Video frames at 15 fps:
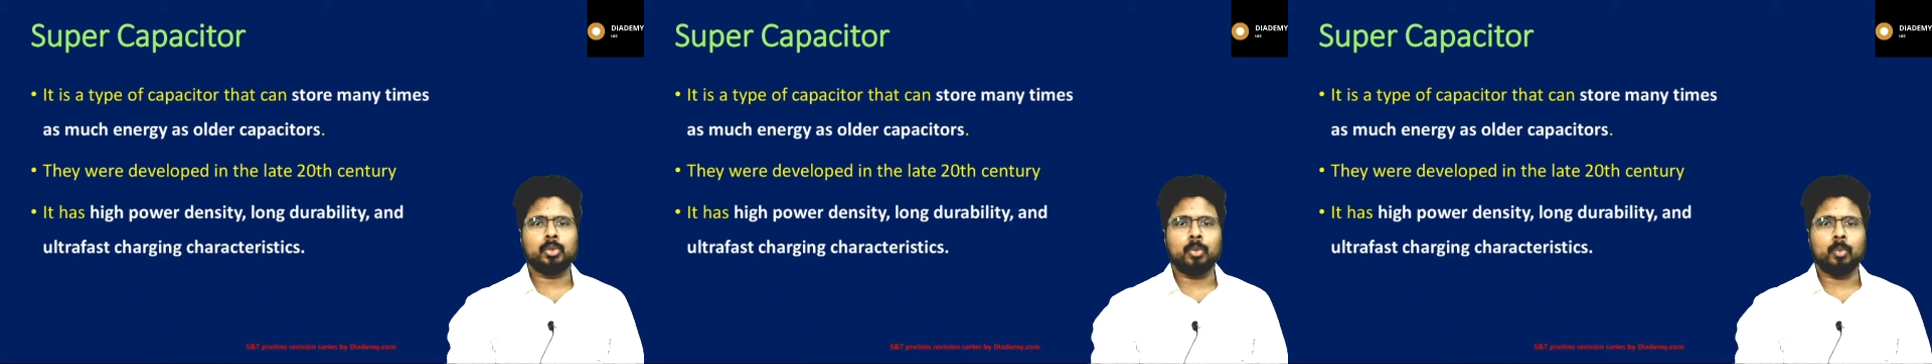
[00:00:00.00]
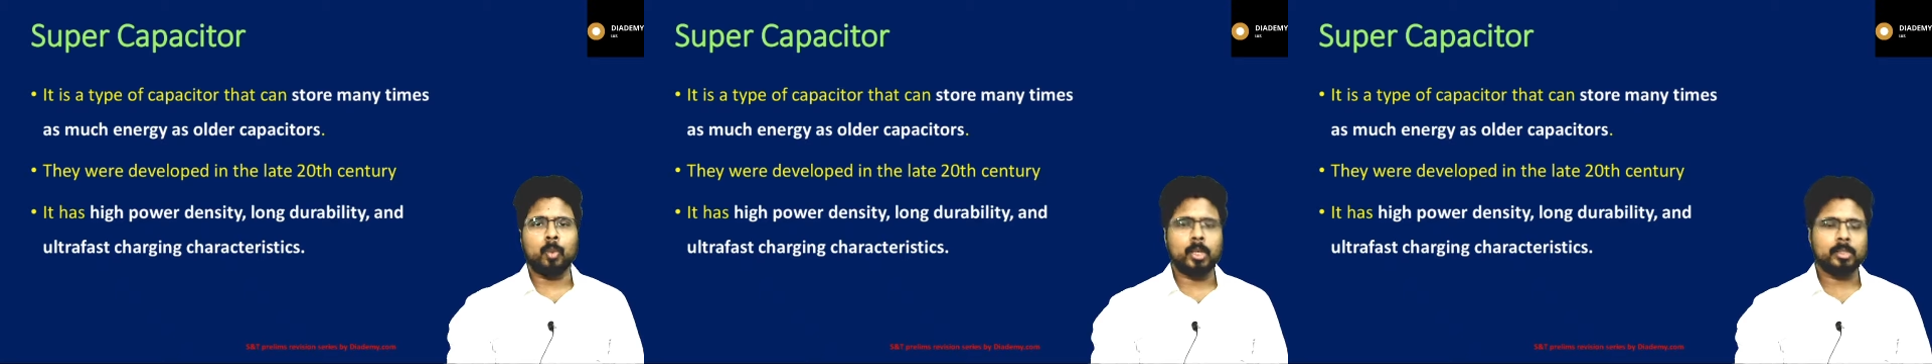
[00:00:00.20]

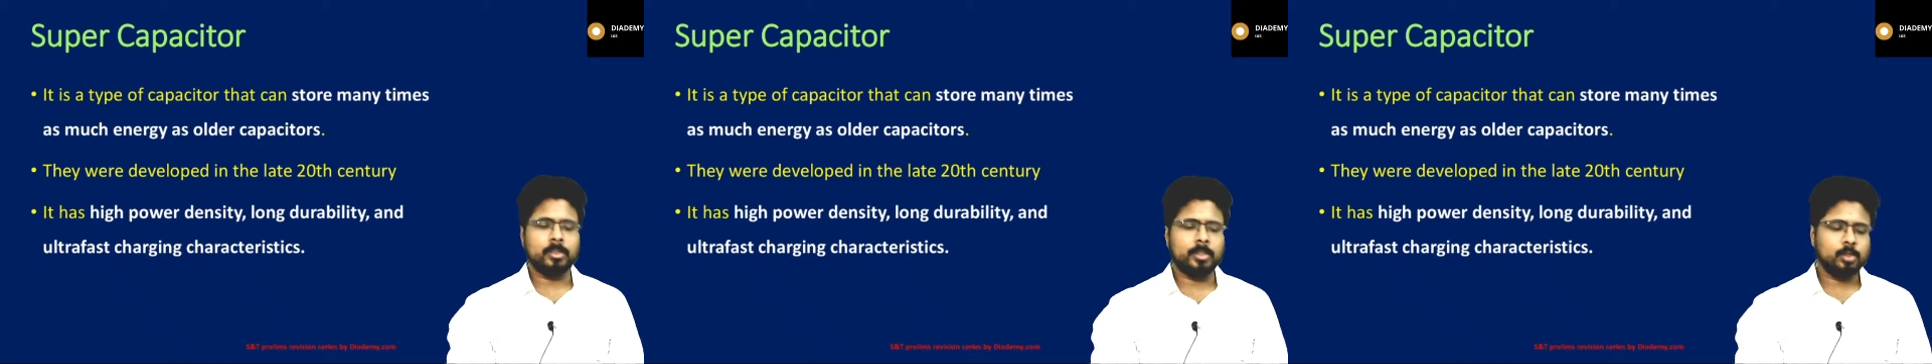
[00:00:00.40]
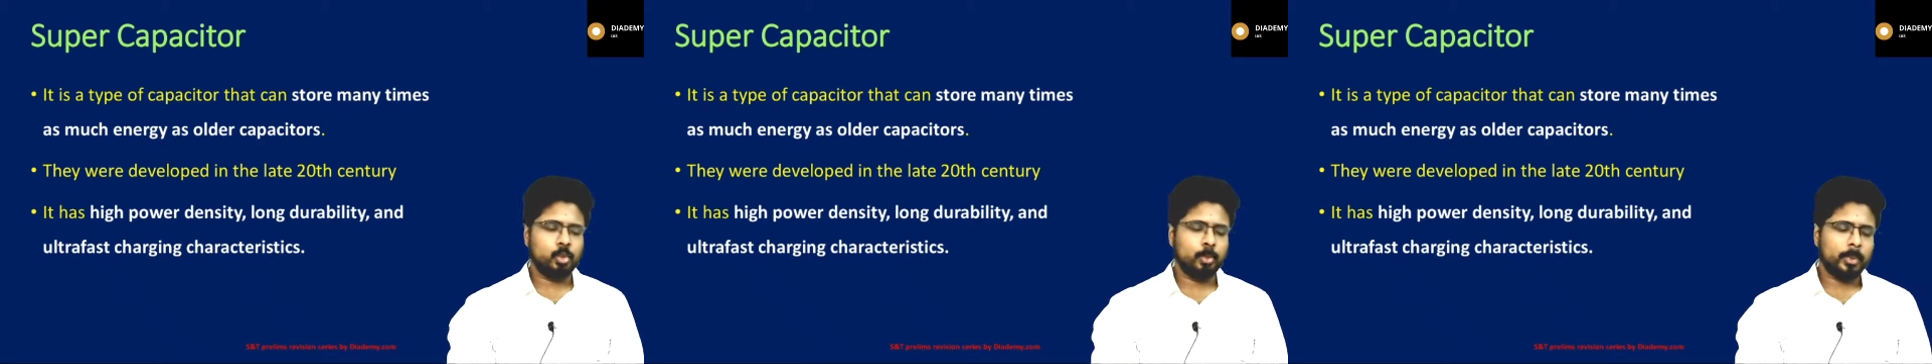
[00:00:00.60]
Now, what is
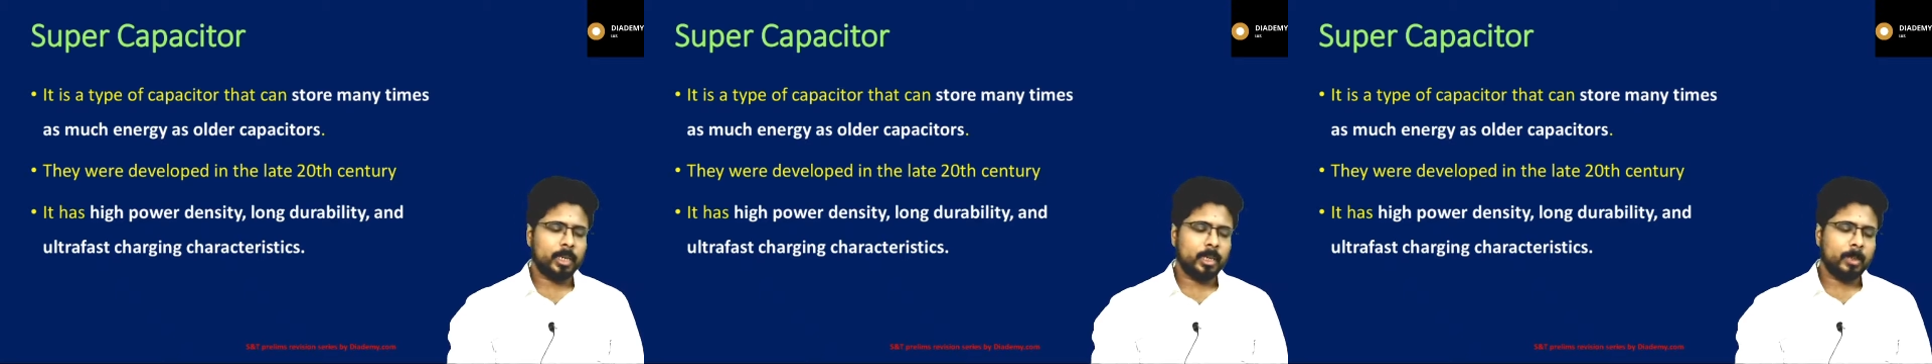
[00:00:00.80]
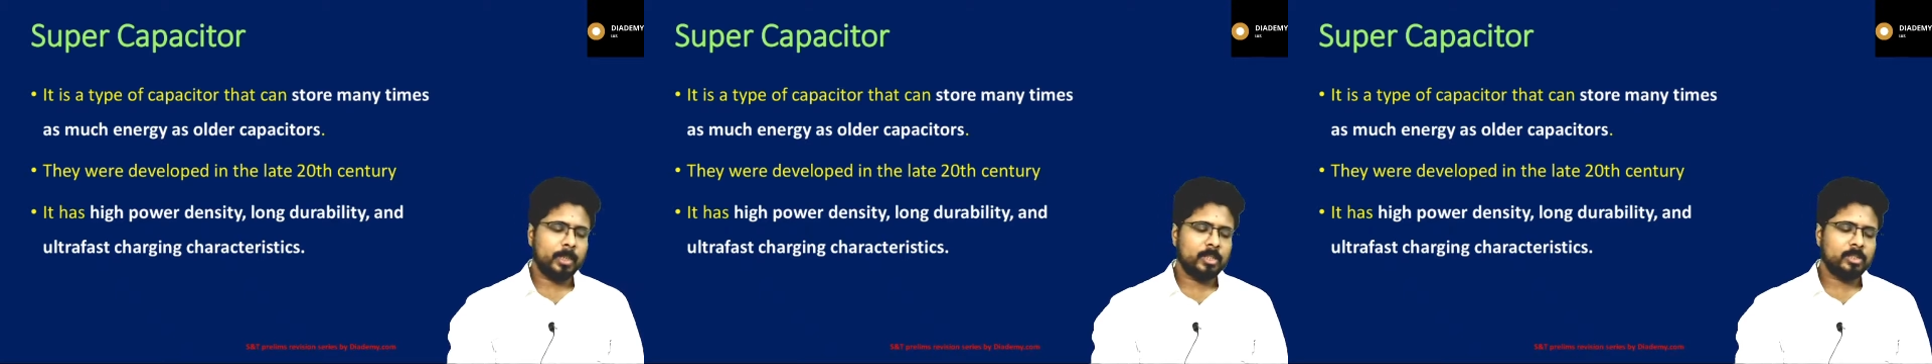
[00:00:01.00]
this
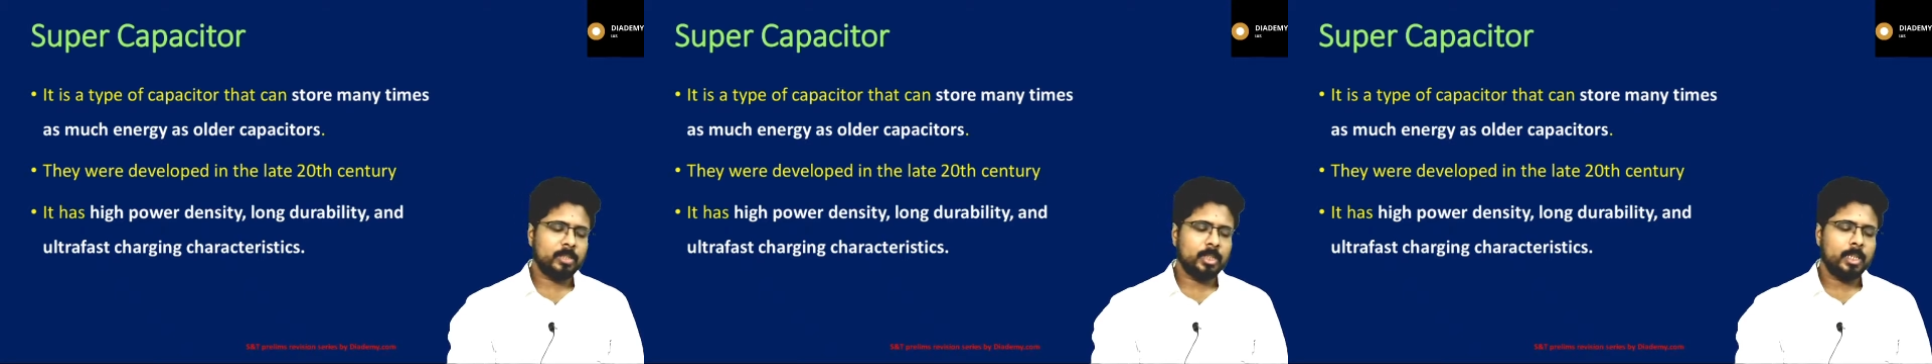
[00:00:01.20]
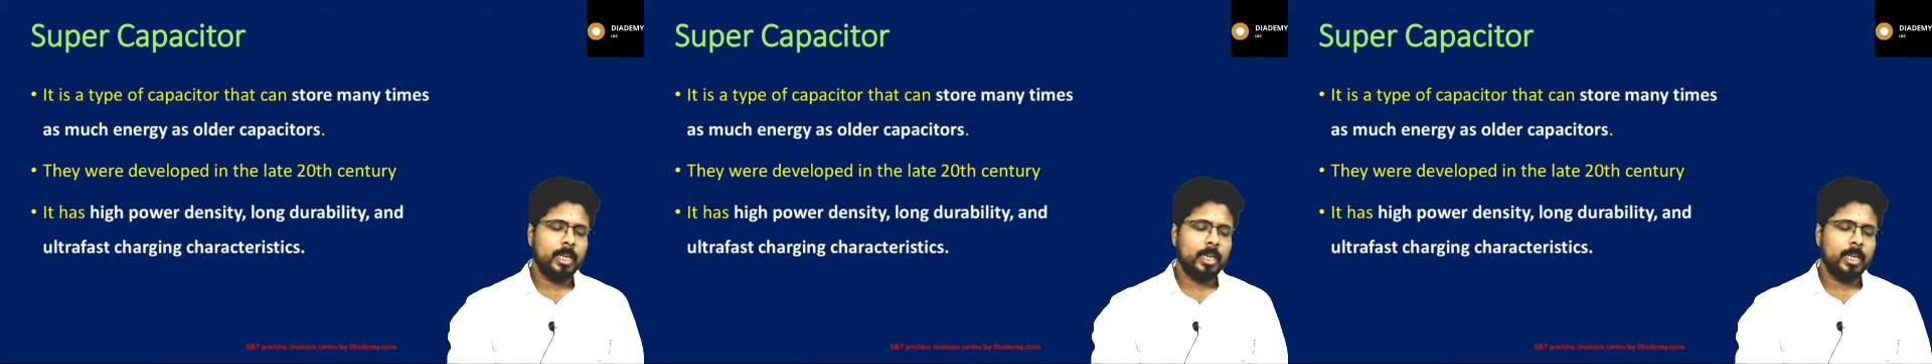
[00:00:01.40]
supercapacitor?